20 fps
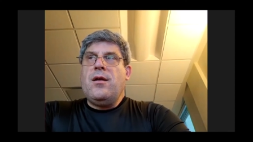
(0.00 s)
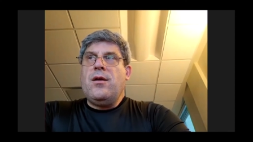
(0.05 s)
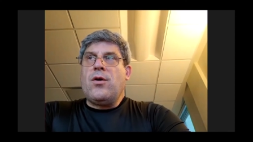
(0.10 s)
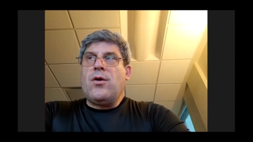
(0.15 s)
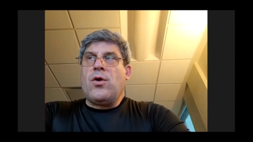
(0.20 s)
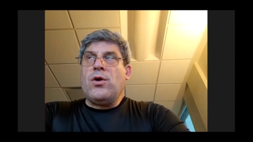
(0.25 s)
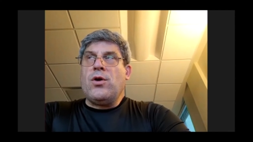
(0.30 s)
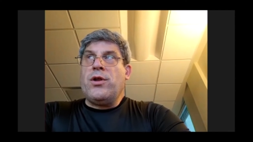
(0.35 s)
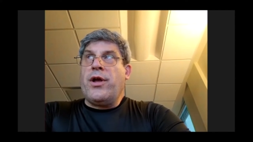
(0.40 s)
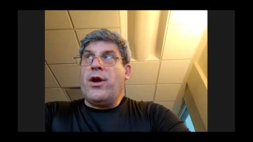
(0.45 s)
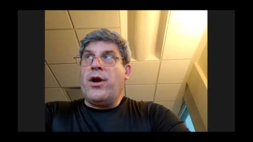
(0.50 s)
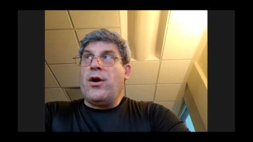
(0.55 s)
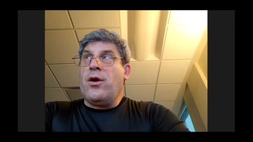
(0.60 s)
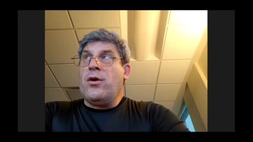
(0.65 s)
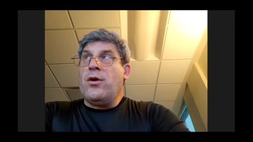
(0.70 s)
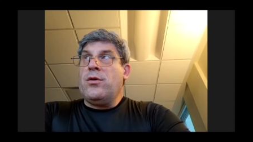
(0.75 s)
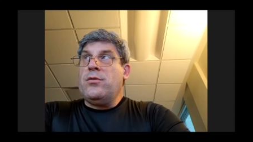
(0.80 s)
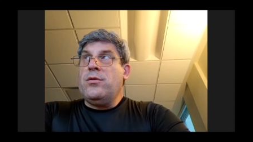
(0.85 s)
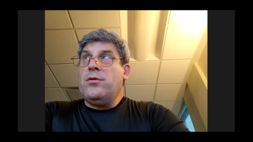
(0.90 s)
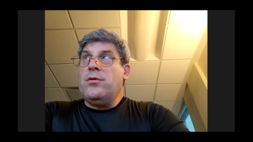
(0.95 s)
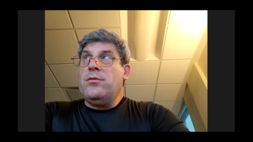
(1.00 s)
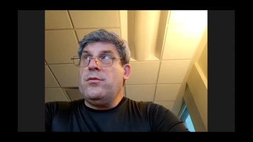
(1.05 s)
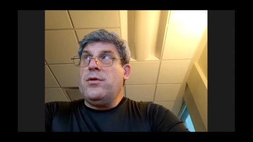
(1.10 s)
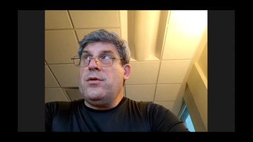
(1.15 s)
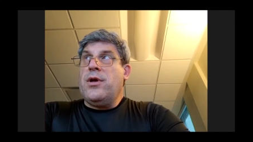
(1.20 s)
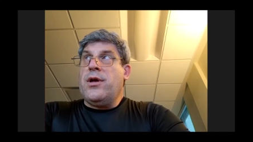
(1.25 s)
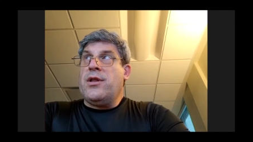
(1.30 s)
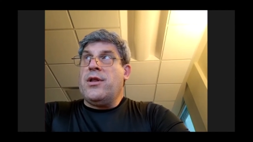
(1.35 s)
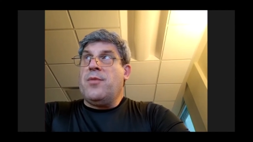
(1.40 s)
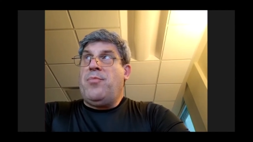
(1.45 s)
Earlier
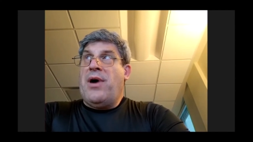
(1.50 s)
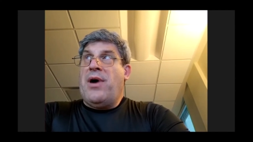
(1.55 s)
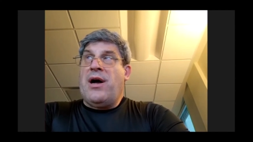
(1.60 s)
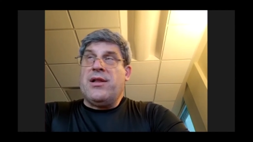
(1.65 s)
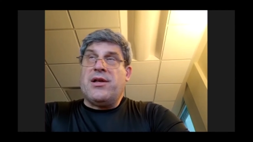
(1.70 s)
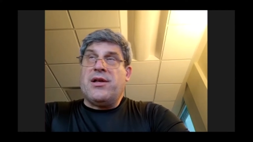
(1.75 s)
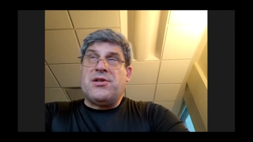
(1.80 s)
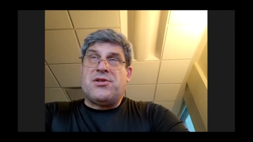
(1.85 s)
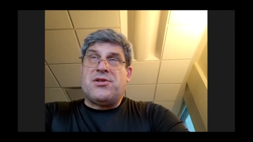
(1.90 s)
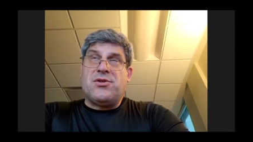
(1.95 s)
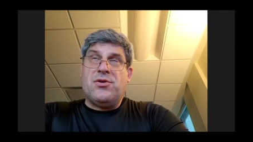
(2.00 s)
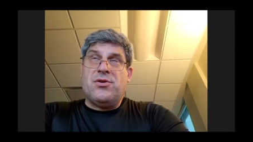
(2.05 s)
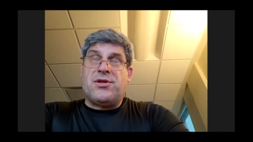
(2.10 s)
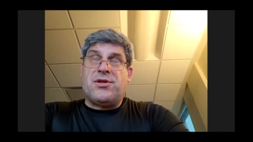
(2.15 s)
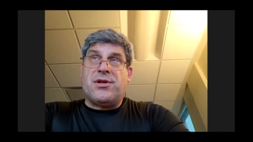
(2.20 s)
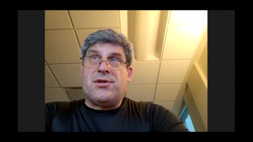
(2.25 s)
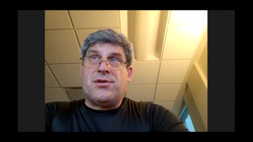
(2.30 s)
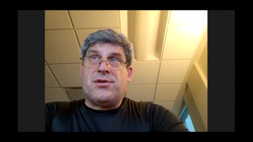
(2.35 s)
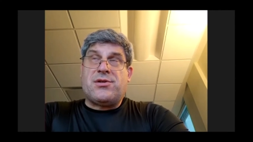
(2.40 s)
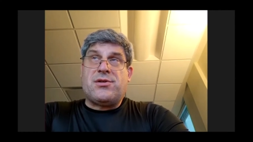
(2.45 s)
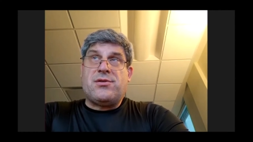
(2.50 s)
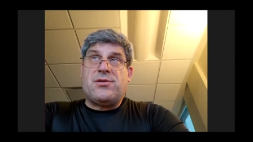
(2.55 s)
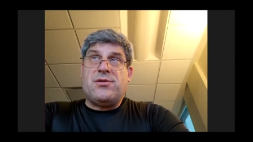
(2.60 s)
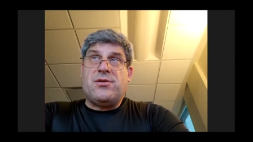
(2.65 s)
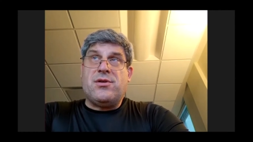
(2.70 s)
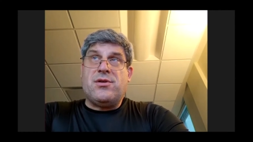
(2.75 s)
in the Pali Suttas,